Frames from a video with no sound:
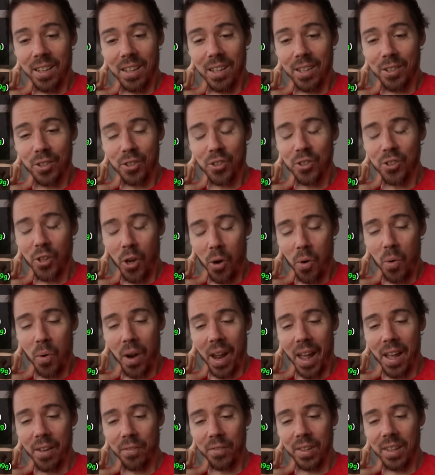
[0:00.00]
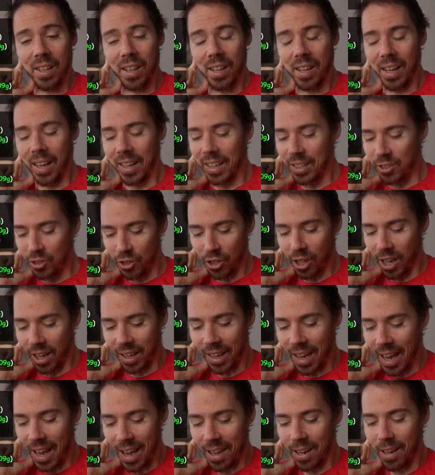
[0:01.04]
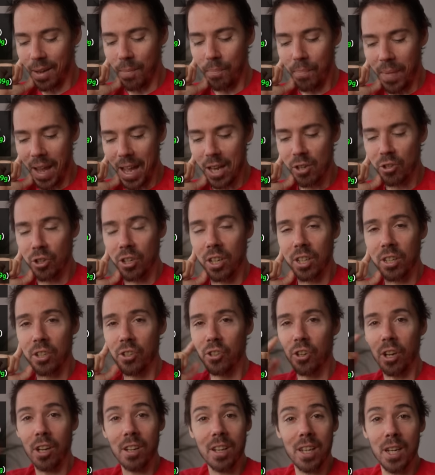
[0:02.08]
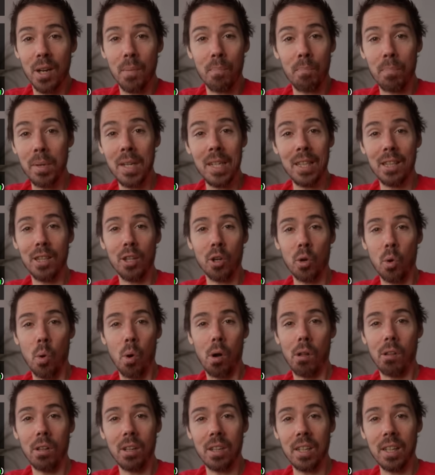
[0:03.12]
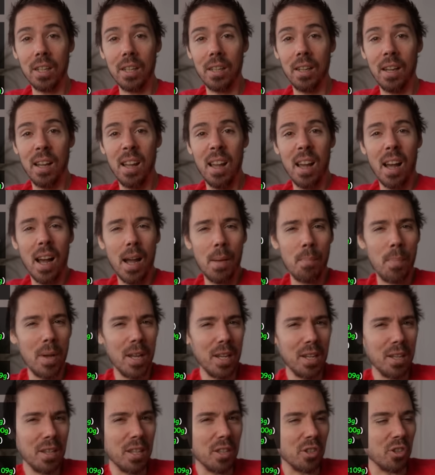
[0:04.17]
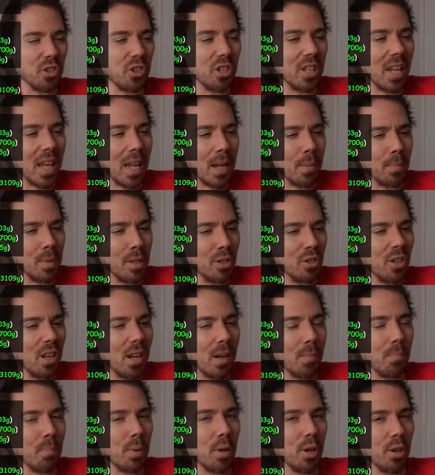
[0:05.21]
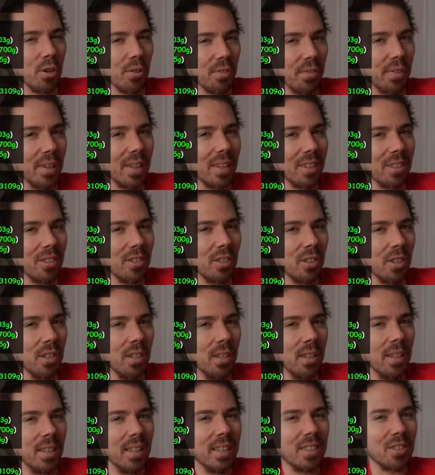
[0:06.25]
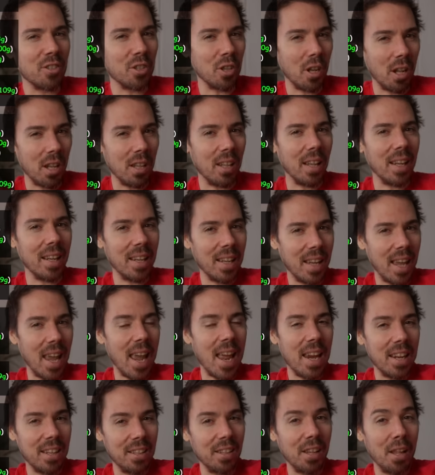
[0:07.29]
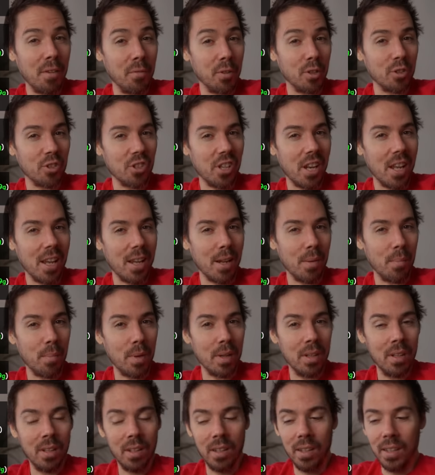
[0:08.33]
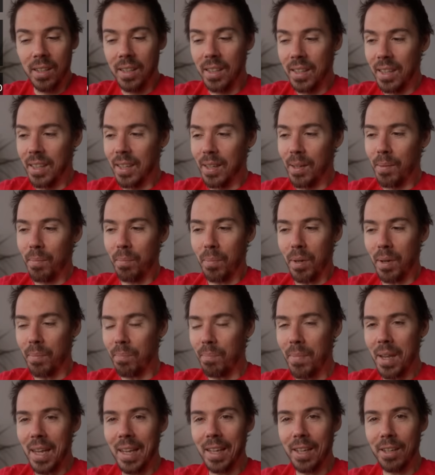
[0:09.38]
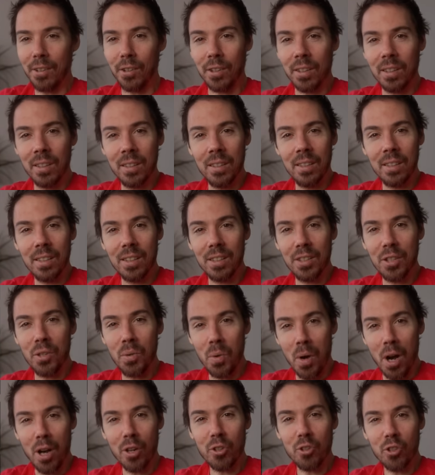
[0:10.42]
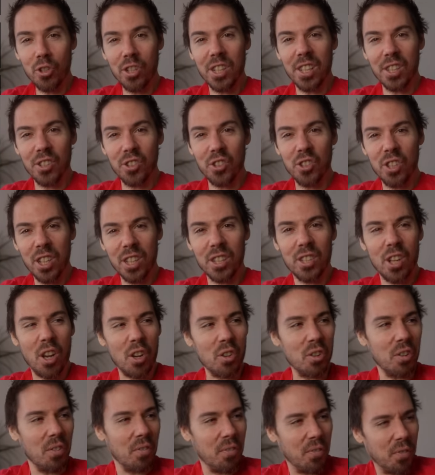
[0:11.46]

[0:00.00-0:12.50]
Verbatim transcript: It's so heavy, like I just I can't imagine it. You're not gonna beat the quality I bet you the stabe is not perfect. It's not like Canon level stabe. But man, 200 to 600